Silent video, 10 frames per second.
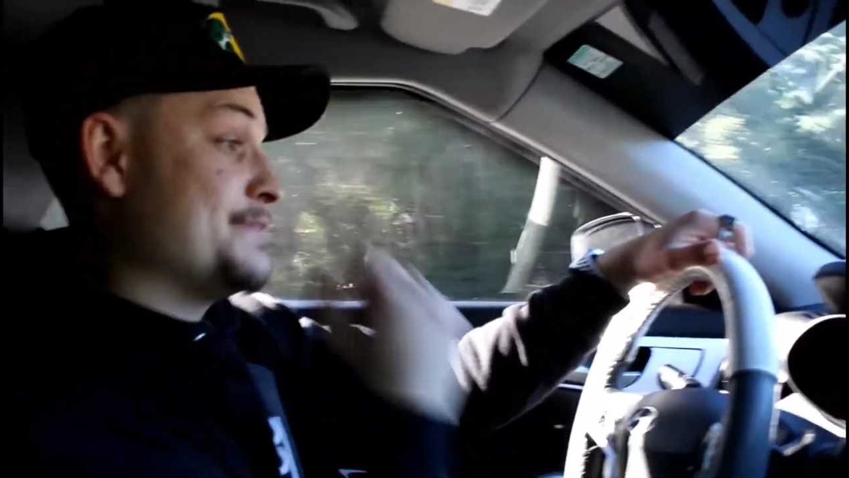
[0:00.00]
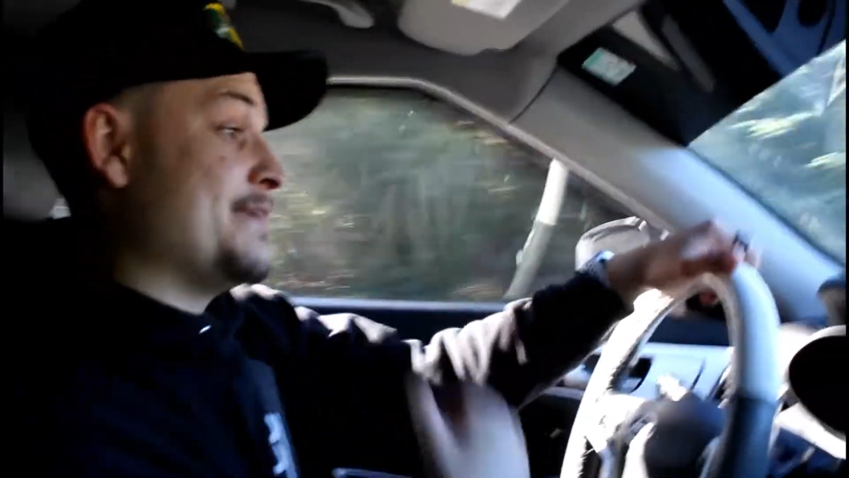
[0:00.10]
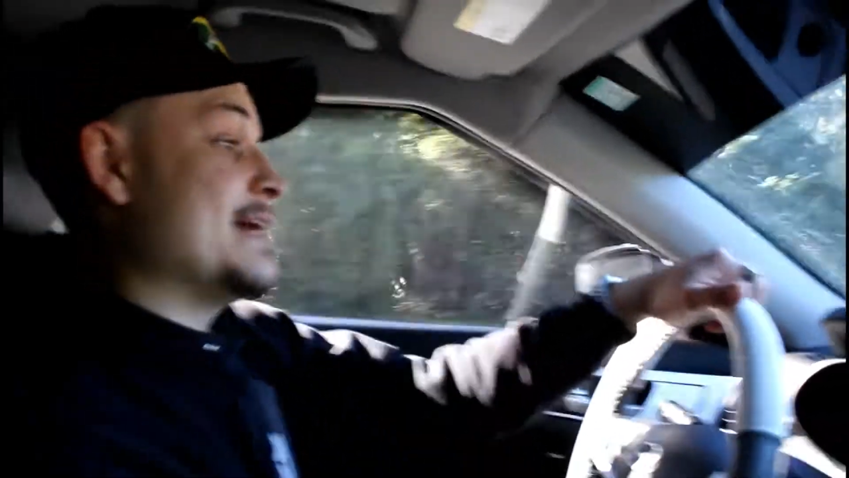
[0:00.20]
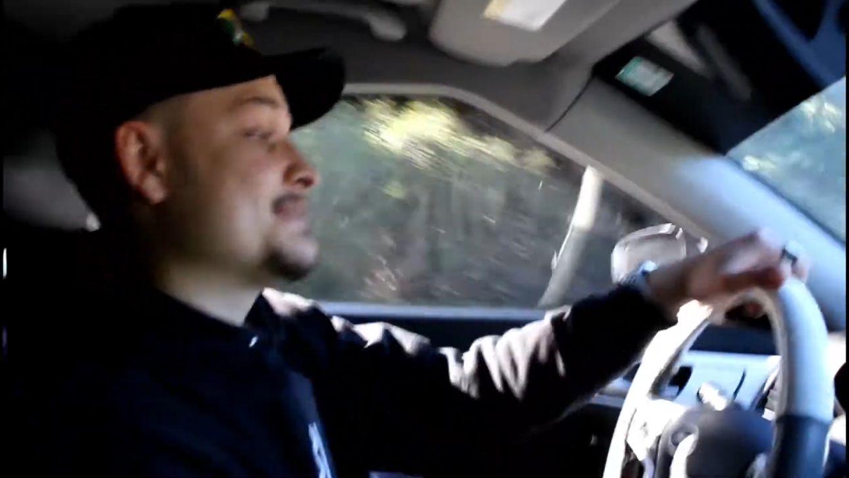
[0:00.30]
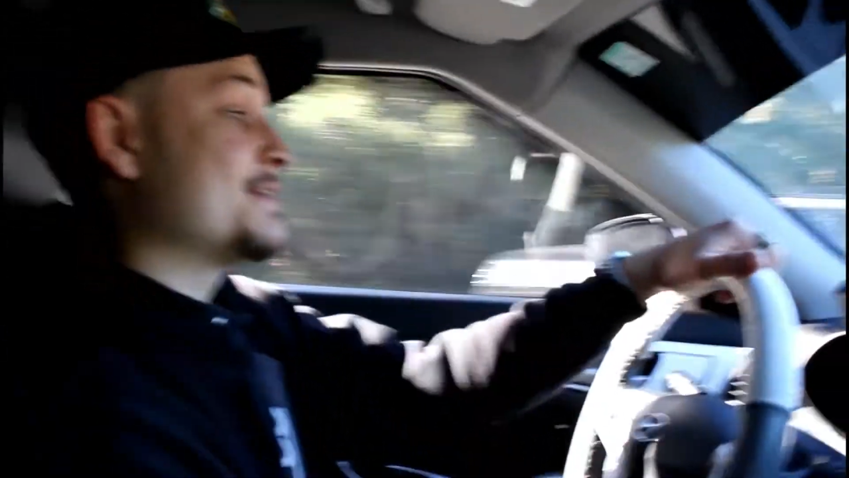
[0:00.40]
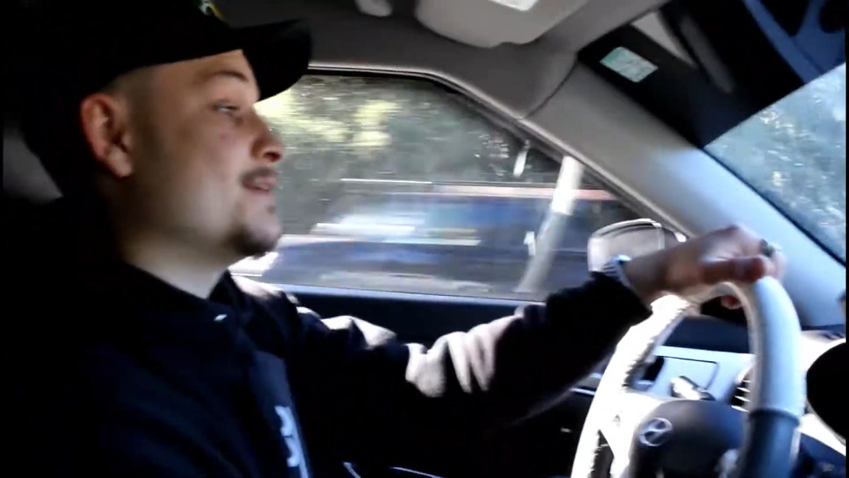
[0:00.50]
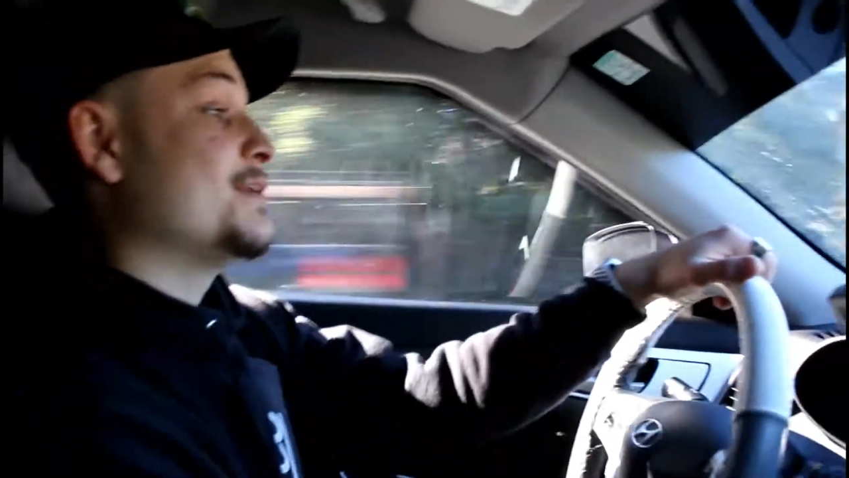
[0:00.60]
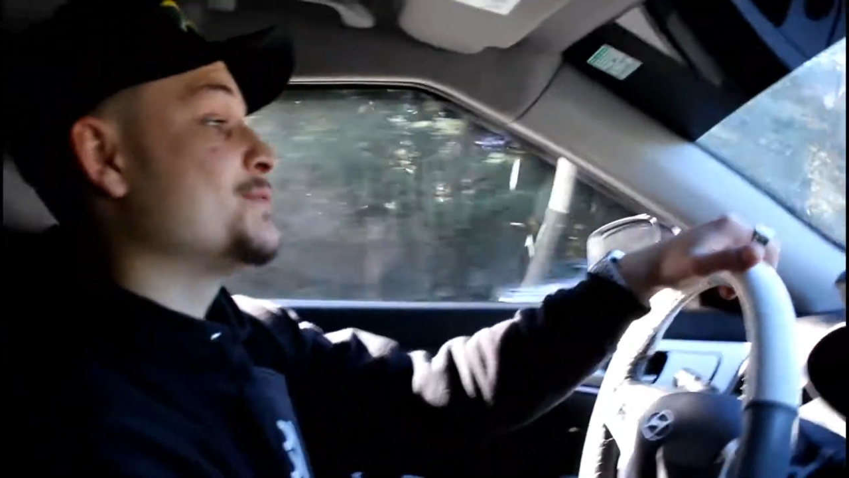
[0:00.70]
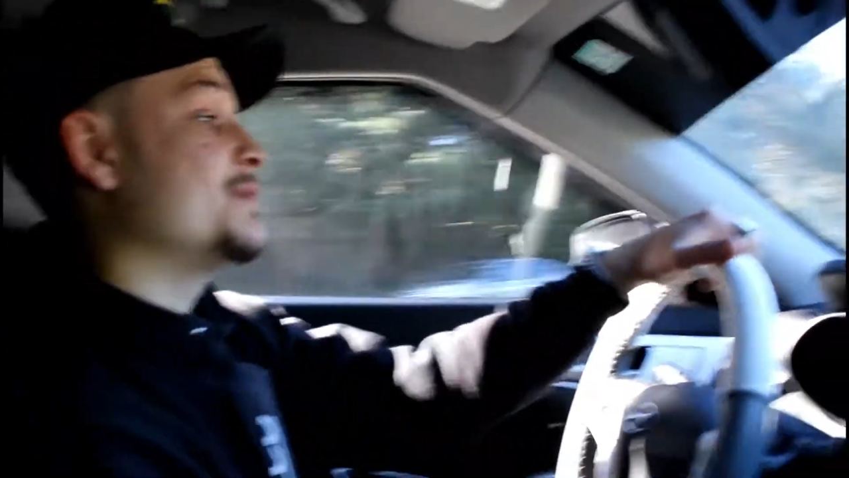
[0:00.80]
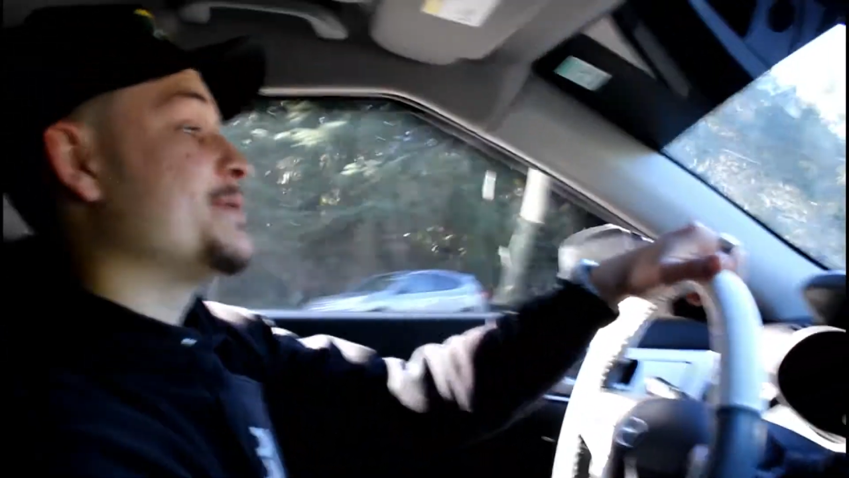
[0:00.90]
fastest car in the
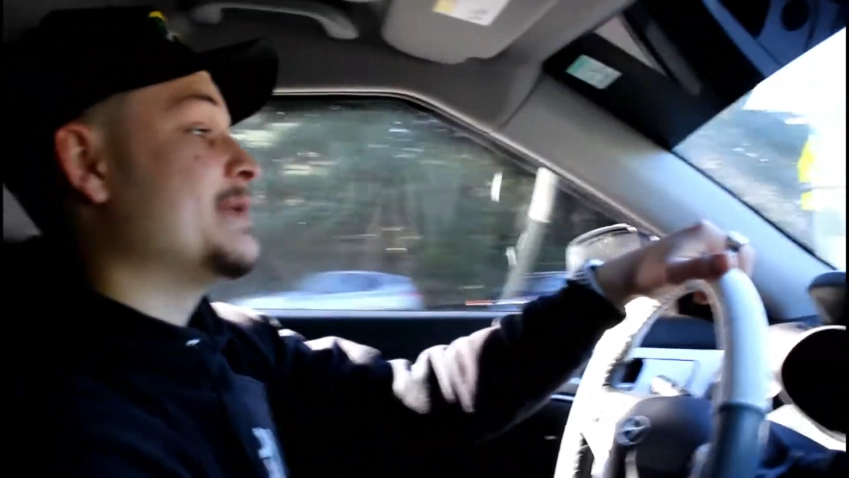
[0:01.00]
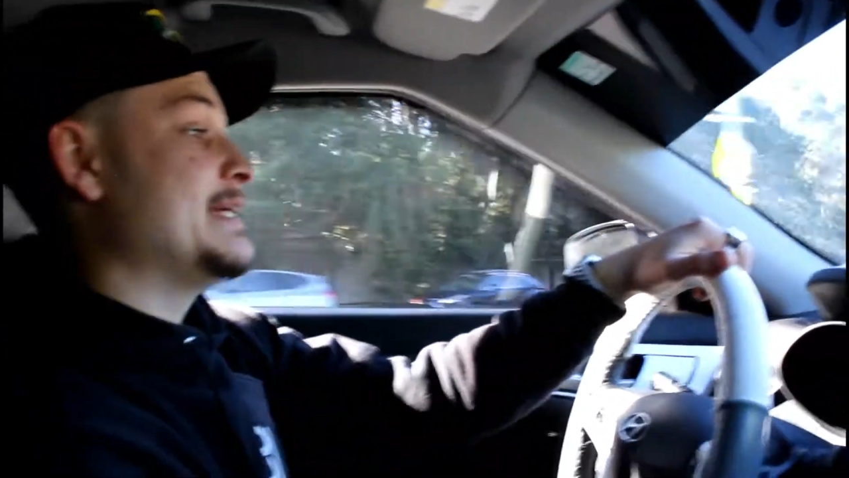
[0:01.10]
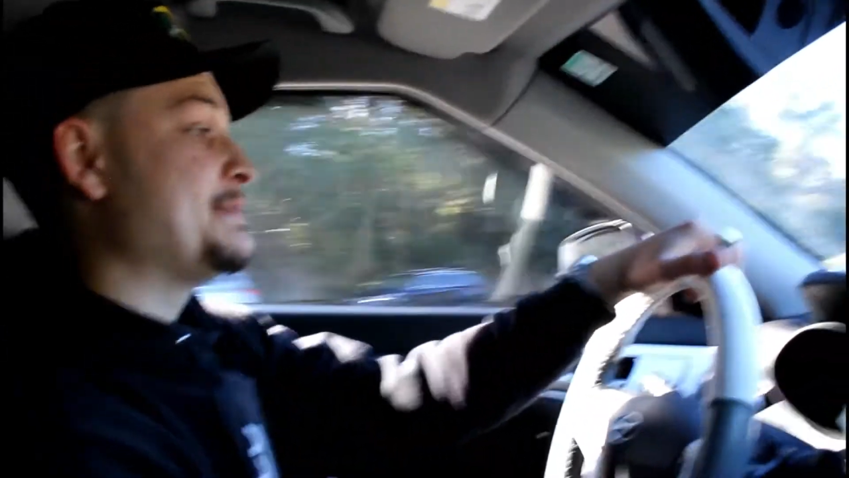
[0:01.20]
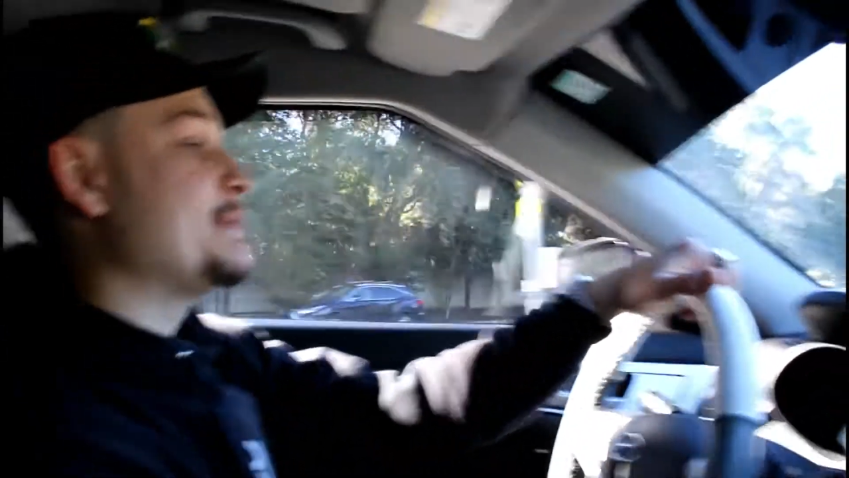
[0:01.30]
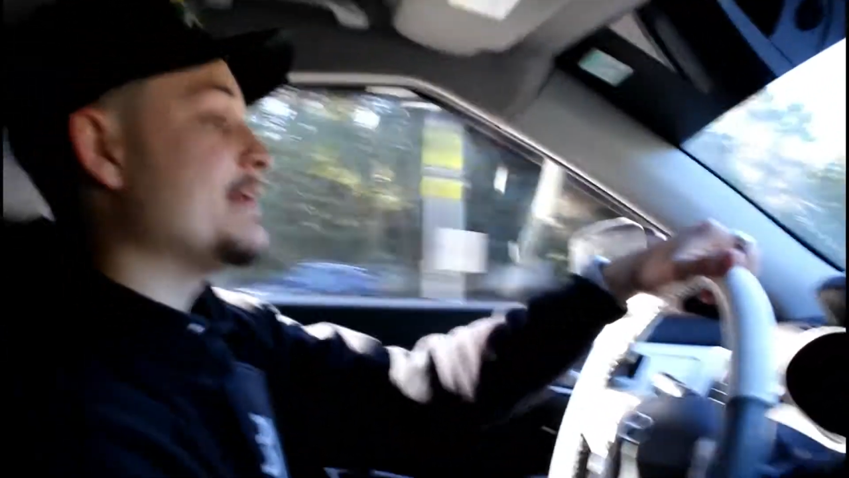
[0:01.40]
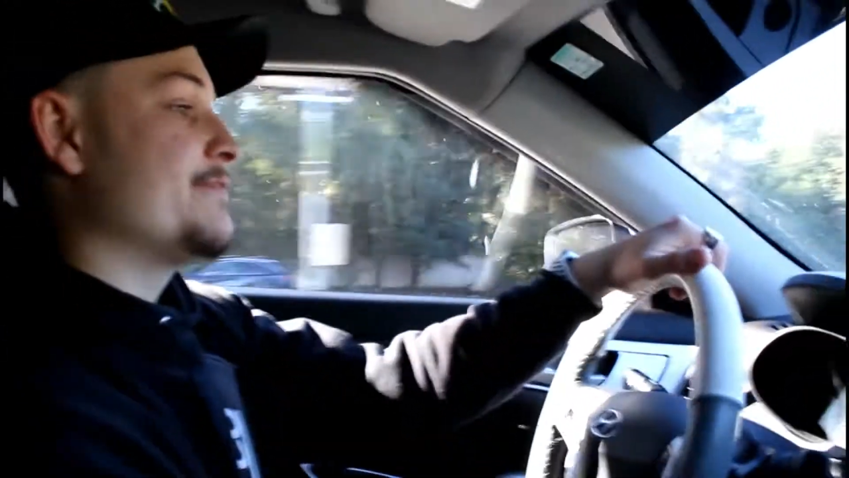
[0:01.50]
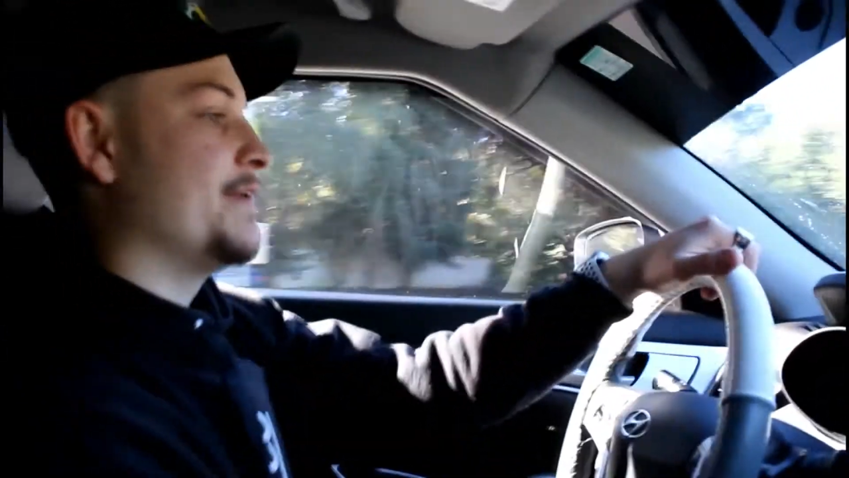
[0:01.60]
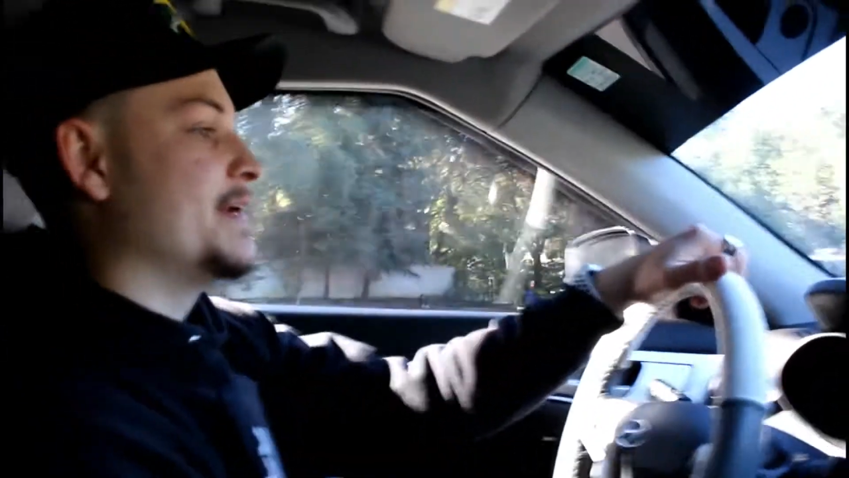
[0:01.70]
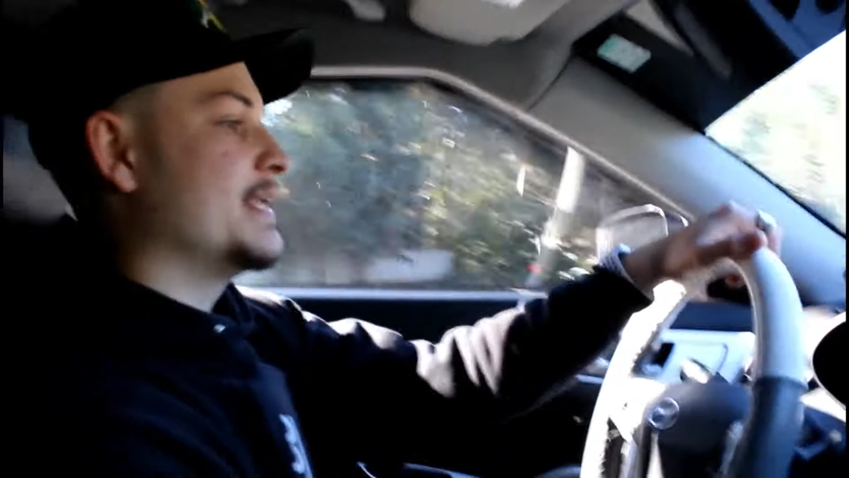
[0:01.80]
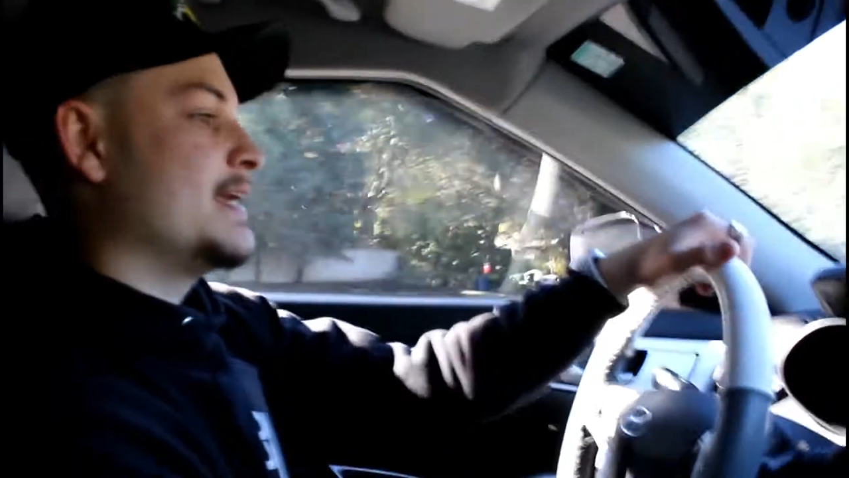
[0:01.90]
world, but it is pretty
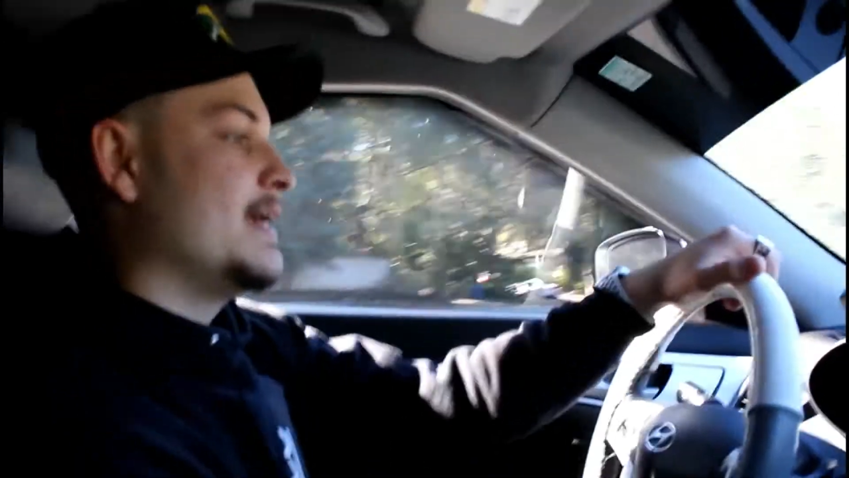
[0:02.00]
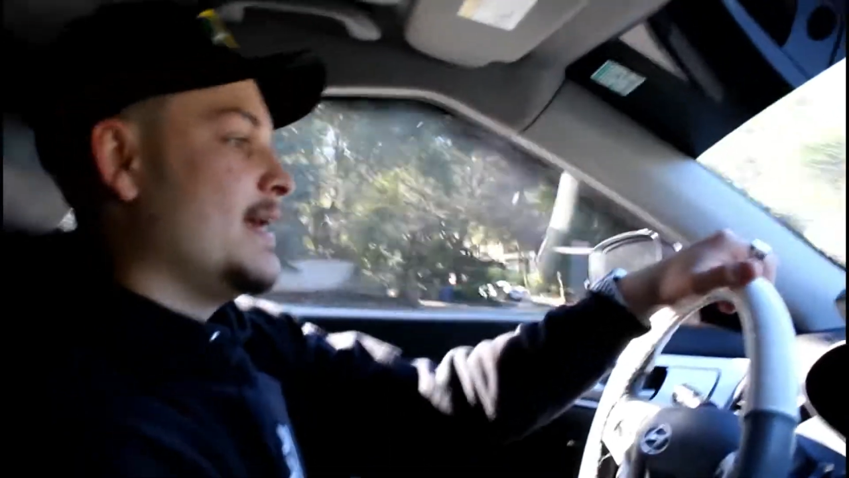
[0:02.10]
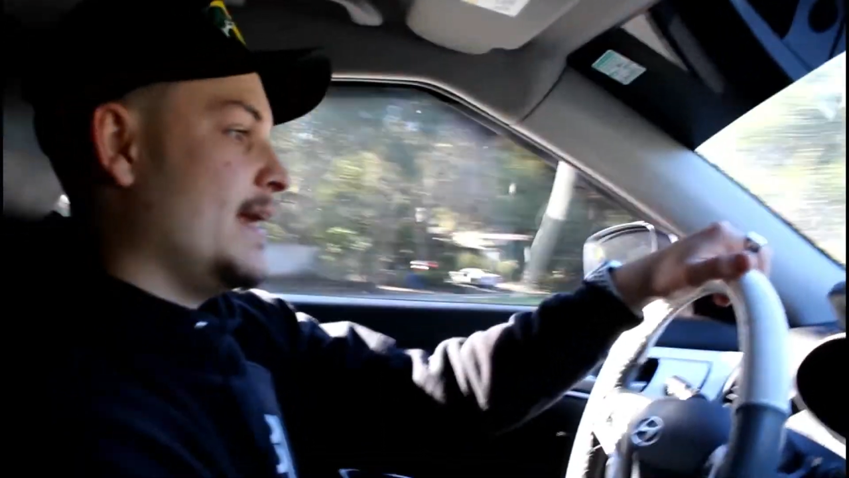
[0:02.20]
fun.